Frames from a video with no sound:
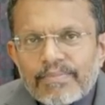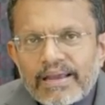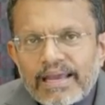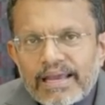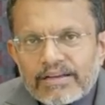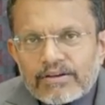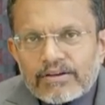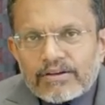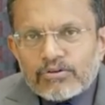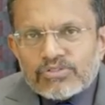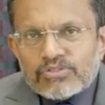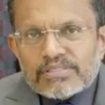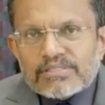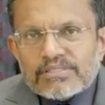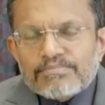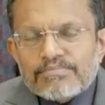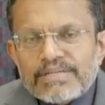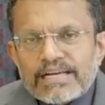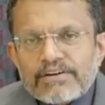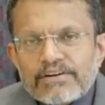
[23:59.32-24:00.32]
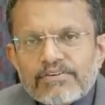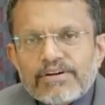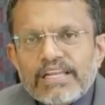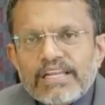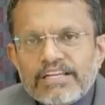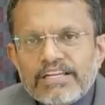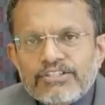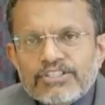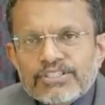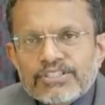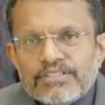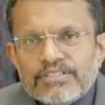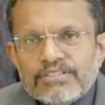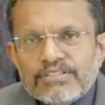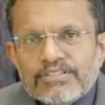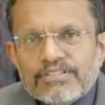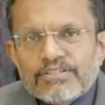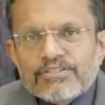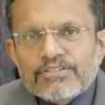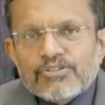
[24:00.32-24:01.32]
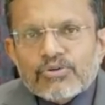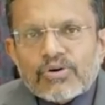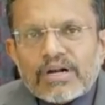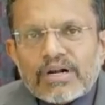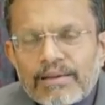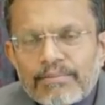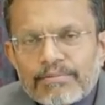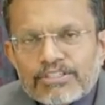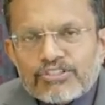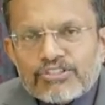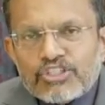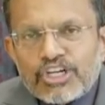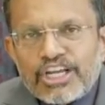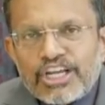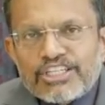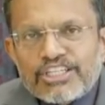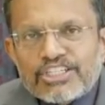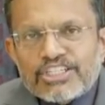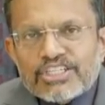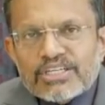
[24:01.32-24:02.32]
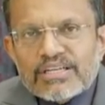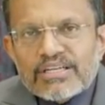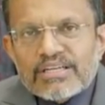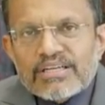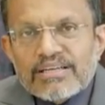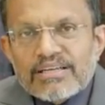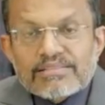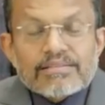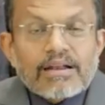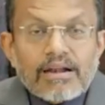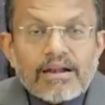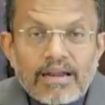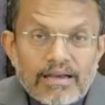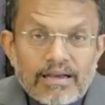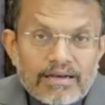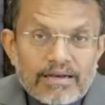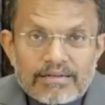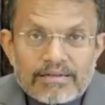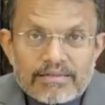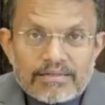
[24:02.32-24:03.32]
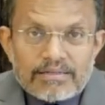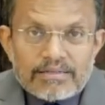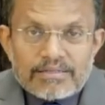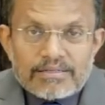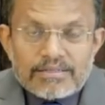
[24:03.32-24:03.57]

from ecosystem degradation to climate change is clear,